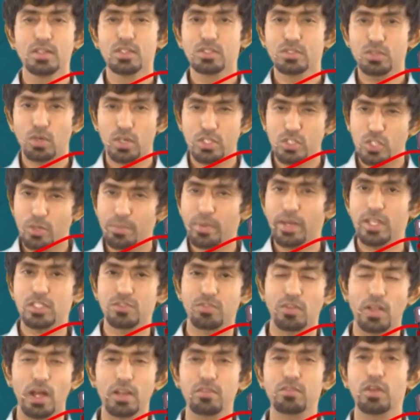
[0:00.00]
So assuming
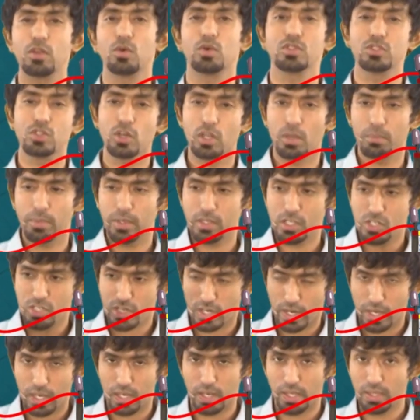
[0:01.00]
it's flat, we know it's going to be the
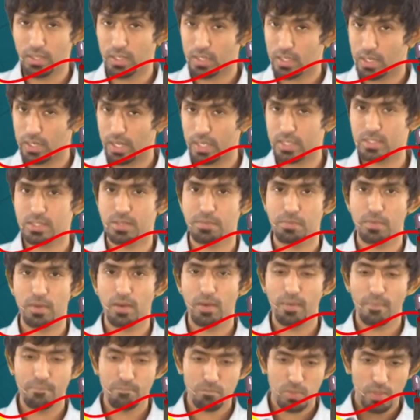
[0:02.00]
straight line that connects them.
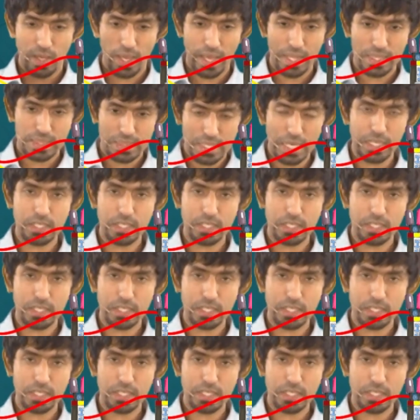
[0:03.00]
And